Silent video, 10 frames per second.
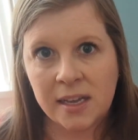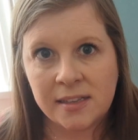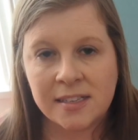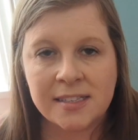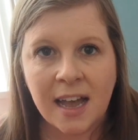
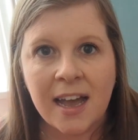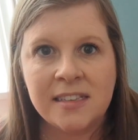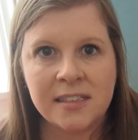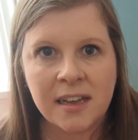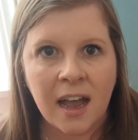
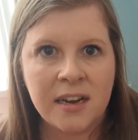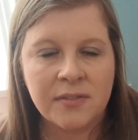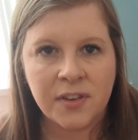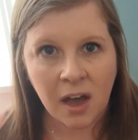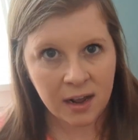decides to kind
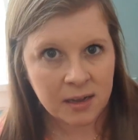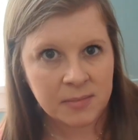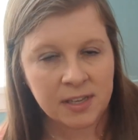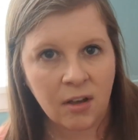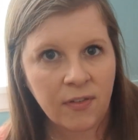of cut
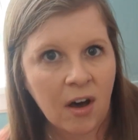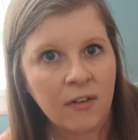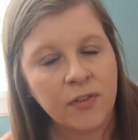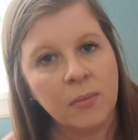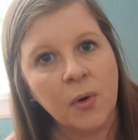himself
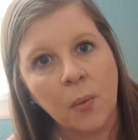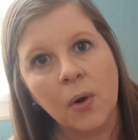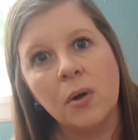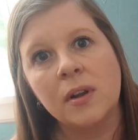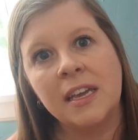off from the
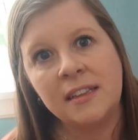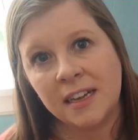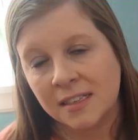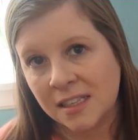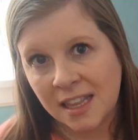world. He
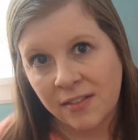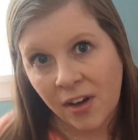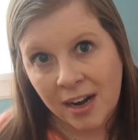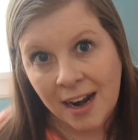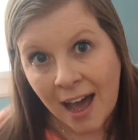does live
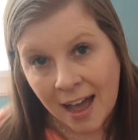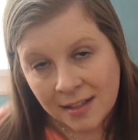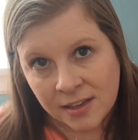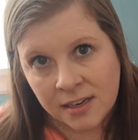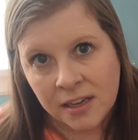on an
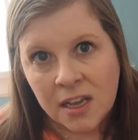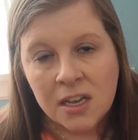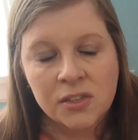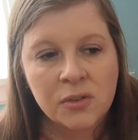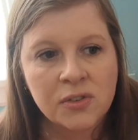island,
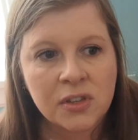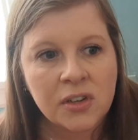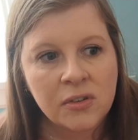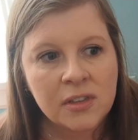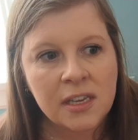so it's
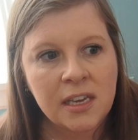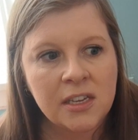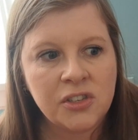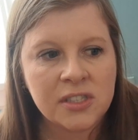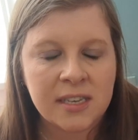
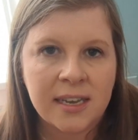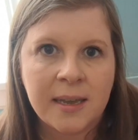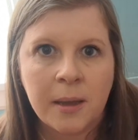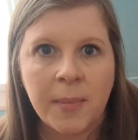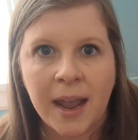literally just
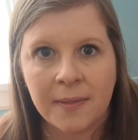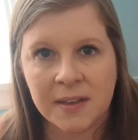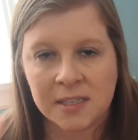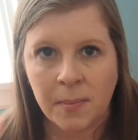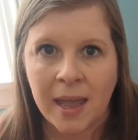him and
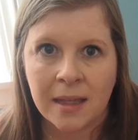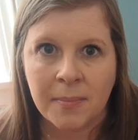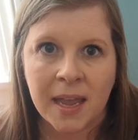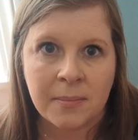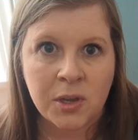this man
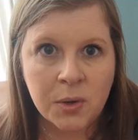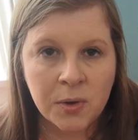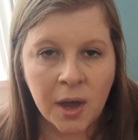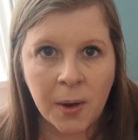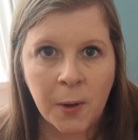named
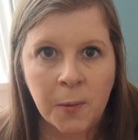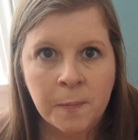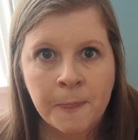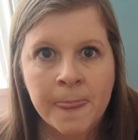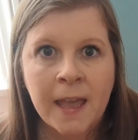Hugo
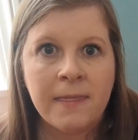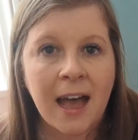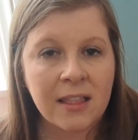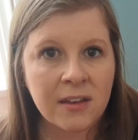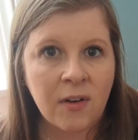
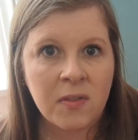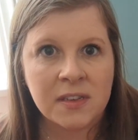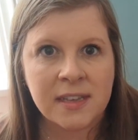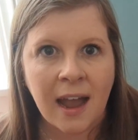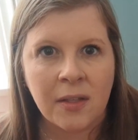that live on
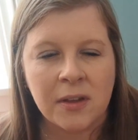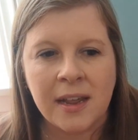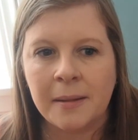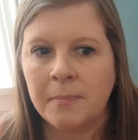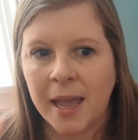this island,
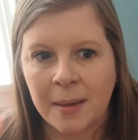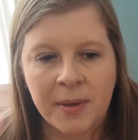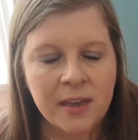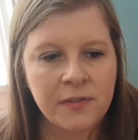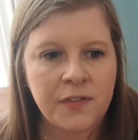and
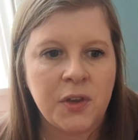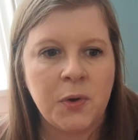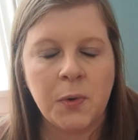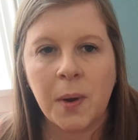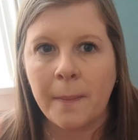maybe a
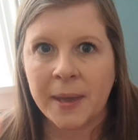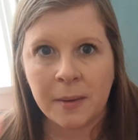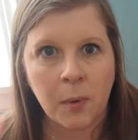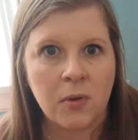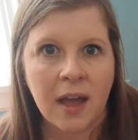few
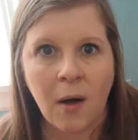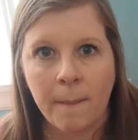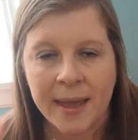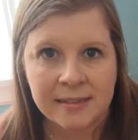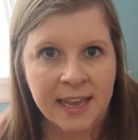people to help
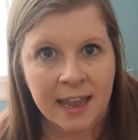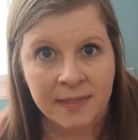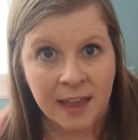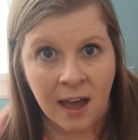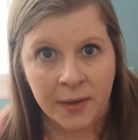maintain
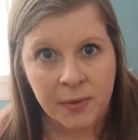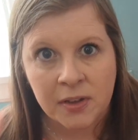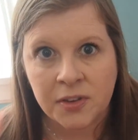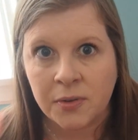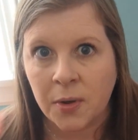the
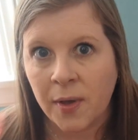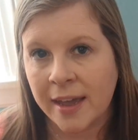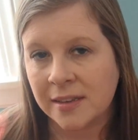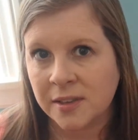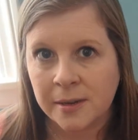island, like